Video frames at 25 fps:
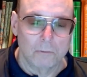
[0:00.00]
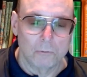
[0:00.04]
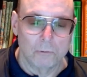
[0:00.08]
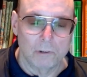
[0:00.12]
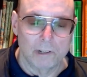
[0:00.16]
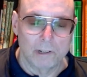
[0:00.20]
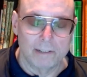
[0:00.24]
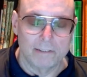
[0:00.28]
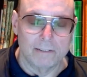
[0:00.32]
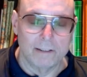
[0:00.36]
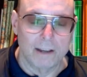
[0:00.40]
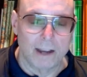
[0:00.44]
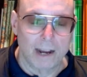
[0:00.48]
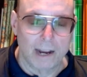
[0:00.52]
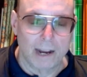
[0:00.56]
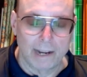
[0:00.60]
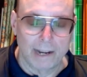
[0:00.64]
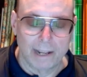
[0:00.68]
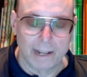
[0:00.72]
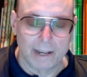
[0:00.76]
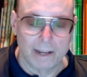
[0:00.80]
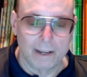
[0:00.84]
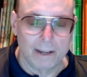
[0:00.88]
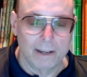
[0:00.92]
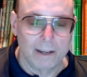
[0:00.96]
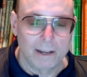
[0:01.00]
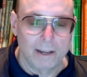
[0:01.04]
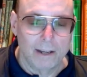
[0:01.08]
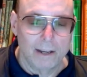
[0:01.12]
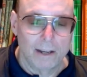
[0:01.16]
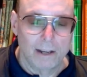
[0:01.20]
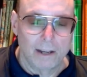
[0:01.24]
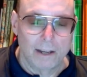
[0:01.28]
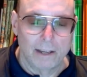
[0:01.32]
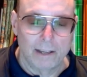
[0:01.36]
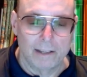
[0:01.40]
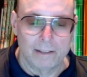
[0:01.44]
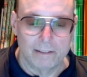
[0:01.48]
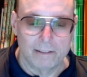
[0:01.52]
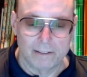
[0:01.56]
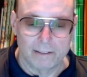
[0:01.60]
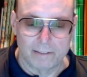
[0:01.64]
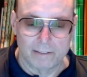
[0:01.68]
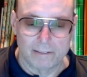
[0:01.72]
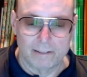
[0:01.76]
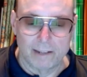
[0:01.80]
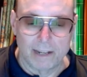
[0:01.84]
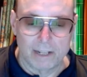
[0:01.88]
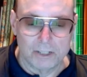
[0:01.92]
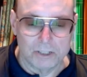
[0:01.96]
re-signing his
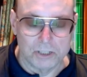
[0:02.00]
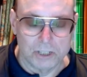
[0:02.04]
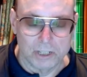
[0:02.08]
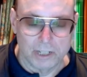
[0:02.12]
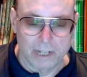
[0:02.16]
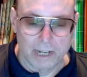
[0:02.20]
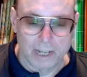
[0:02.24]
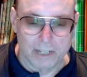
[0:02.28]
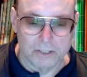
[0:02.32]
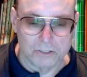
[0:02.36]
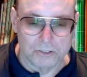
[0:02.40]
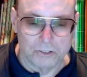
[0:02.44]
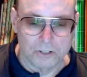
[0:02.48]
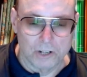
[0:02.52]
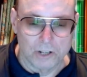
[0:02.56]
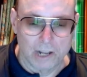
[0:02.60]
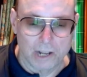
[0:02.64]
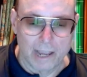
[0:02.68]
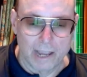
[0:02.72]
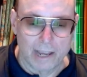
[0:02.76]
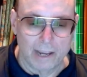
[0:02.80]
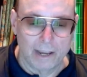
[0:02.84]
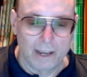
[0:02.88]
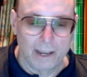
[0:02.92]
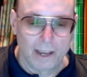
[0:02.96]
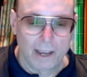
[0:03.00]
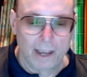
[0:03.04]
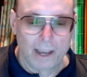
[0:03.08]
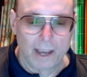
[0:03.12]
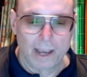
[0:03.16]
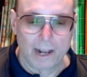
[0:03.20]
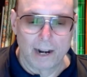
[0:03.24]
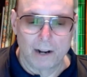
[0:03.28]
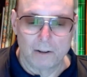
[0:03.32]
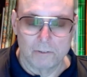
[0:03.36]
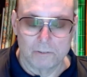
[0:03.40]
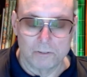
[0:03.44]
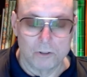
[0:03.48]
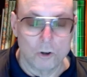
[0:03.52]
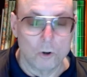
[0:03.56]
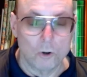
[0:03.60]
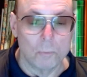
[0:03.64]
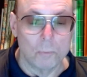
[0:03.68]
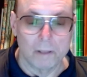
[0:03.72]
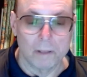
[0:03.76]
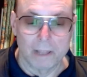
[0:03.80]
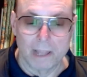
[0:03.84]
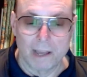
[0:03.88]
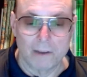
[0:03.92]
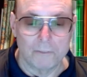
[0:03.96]
extension yesterday, and I was
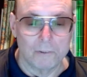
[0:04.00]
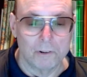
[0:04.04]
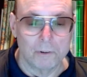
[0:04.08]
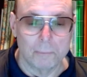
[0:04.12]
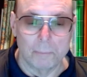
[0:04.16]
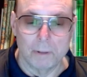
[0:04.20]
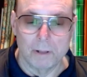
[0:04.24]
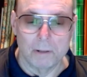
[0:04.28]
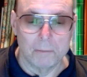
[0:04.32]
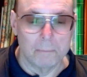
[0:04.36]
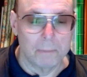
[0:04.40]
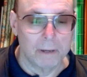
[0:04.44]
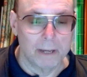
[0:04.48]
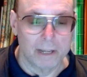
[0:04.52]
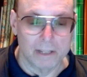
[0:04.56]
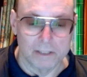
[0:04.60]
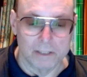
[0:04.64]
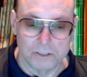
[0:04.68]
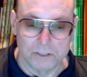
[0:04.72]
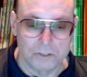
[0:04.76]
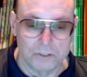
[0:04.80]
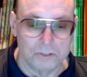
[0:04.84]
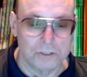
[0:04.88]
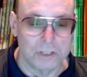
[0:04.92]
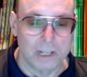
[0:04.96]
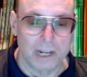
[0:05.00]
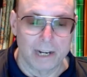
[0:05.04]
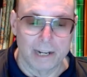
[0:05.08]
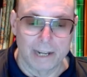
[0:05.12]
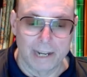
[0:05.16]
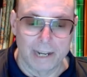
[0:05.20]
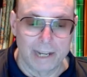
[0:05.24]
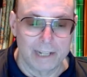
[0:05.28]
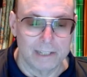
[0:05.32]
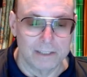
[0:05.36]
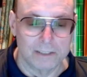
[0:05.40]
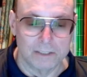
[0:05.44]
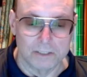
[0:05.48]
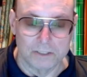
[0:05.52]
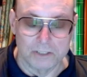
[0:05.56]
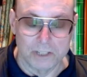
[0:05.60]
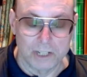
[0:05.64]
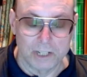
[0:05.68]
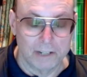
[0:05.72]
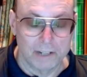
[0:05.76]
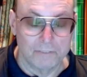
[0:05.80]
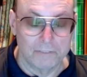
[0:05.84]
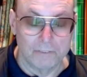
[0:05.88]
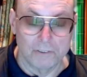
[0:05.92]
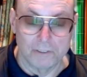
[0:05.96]
hoping that would have been the biggest news out of Kansas
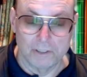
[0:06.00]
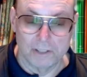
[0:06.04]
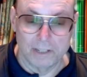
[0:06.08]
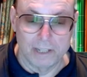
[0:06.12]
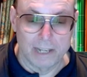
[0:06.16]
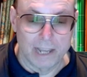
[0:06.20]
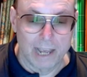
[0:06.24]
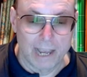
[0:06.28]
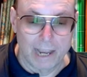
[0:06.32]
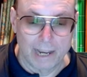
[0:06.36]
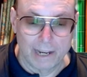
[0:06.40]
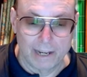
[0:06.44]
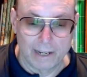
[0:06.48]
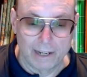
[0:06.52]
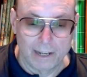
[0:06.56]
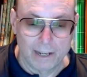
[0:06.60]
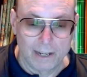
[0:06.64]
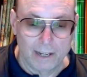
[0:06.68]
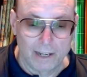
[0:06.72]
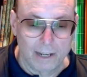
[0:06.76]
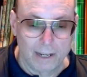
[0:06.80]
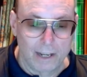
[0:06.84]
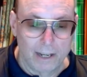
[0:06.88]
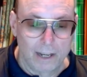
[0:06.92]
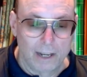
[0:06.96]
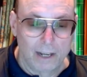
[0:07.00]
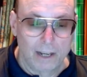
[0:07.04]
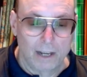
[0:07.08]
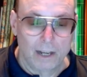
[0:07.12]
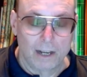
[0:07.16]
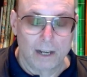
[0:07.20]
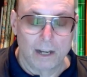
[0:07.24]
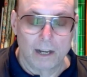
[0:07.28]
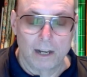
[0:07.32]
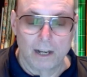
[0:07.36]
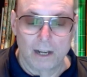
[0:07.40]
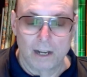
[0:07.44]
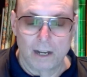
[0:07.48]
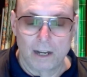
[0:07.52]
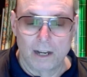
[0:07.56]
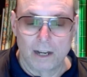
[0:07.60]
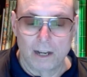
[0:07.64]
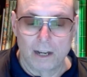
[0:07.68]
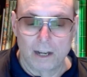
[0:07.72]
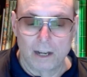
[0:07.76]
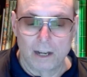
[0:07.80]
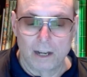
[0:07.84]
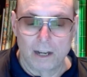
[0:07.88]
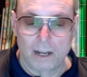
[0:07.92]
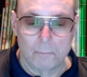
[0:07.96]
City for the day.
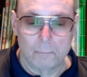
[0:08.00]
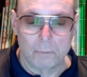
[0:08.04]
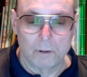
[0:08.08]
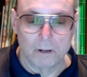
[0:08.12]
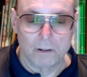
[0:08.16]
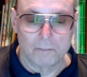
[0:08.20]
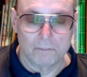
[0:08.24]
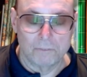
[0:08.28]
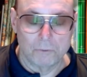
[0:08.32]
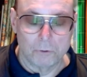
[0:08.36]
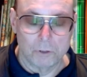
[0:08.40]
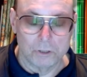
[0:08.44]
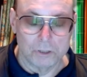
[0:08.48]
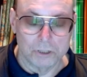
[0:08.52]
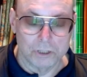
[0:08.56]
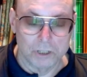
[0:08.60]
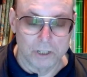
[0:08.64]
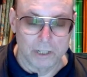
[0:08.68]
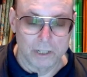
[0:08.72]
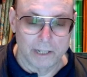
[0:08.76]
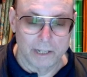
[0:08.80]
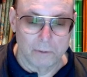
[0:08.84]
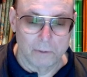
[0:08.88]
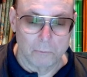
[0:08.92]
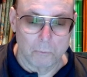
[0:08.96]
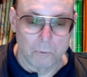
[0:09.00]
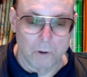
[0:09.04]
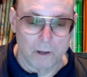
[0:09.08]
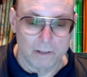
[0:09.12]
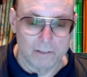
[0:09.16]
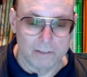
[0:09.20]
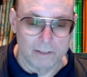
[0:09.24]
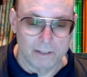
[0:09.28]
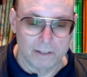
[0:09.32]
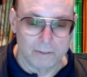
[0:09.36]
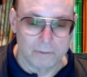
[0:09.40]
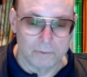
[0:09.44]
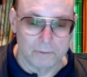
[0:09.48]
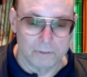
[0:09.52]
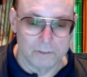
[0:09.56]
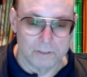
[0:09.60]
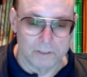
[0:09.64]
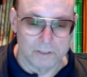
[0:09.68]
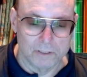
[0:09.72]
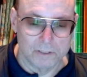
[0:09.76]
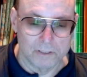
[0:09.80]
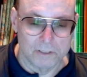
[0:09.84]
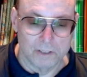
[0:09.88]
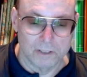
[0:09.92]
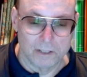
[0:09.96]
But unfortunately, it wasn't. It
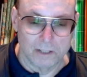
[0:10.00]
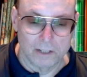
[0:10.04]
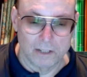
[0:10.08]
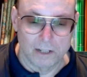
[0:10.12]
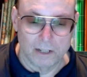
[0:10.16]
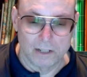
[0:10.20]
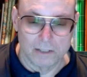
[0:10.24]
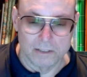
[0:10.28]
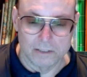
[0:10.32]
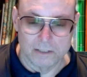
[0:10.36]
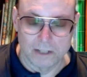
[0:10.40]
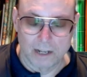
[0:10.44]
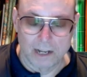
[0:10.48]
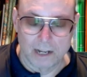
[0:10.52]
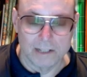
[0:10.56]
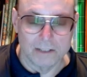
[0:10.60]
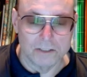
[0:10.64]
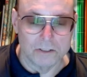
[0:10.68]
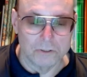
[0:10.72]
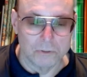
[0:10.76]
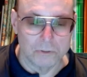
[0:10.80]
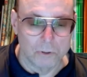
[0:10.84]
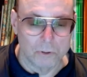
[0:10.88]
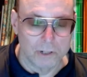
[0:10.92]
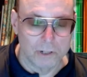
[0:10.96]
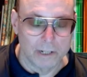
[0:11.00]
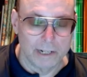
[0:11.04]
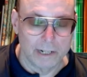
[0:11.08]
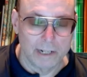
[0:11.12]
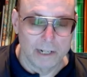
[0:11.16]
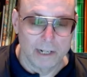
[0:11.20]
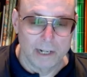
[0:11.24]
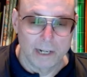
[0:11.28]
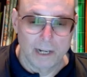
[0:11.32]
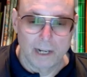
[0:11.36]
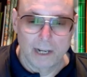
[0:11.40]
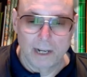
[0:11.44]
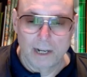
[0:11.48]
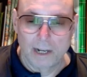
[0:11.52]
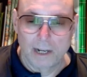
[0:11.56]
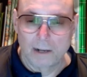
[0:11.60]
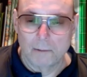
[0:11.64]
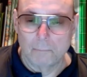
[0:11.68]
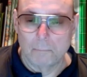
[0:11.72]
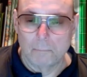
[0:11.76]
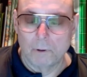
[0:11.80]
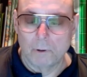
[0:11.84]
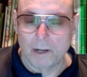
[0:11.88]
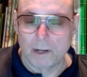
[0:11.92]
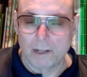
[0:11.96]
was a side story.
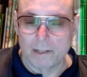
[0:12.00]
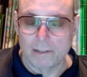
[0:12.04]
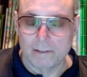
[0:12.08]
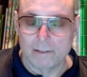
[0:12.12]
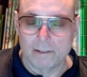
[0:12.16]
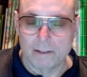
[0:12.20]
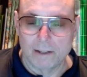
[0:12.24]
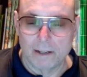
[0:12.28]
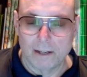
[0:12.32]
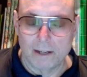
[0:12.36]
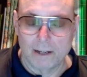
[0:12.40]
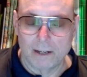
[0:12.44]
But